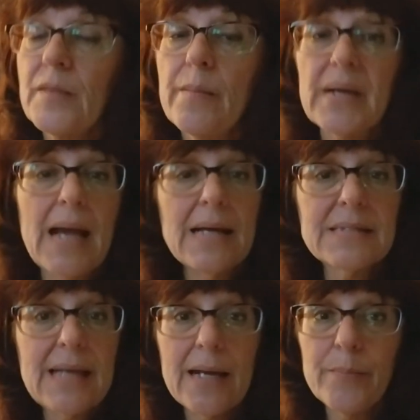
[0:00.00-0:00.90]
But
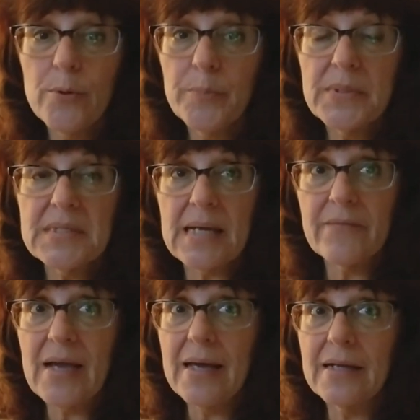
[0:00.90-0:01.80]
God's got a purpose, and
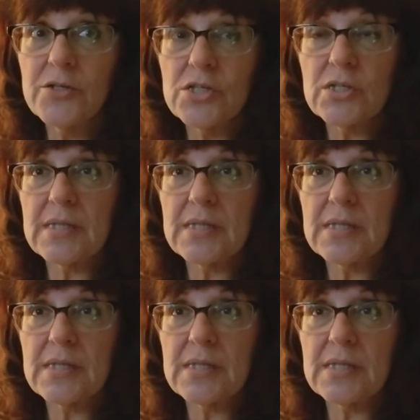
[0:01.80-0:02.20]
I've got to just,